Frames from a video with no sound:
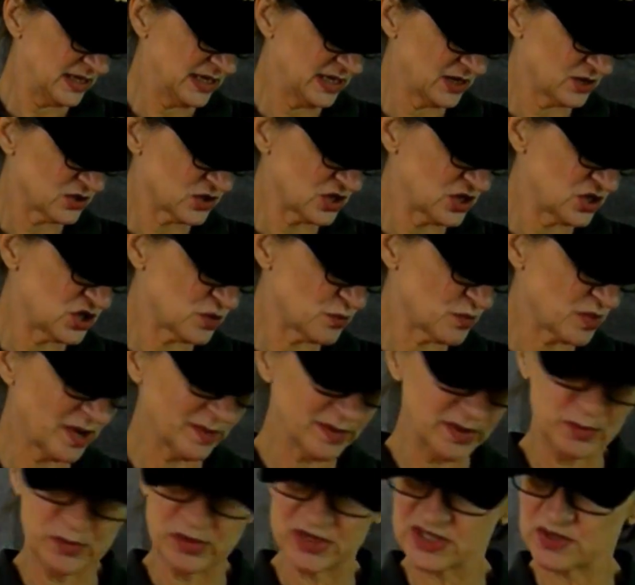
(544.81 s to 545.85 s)
Actually, I should
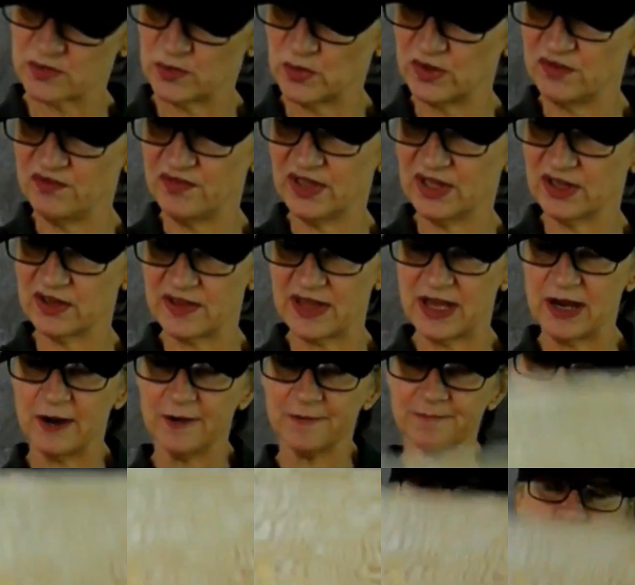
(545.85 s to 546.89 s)
probably put some wood filler there.